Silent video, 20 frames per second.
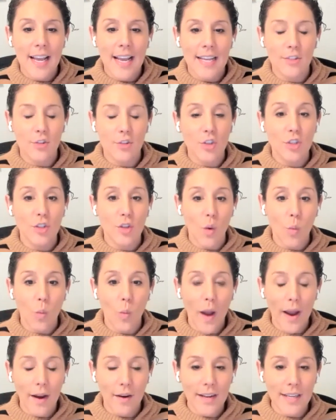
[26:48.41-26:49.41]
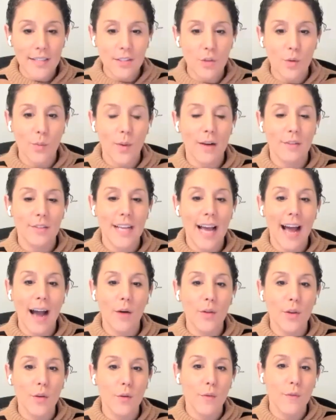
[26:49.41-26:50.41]
is just awareness around
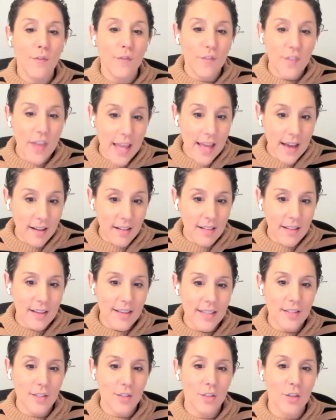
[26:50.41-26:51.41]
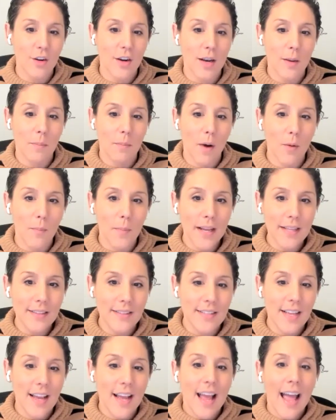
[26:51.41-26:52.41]
how you feel in certain moments,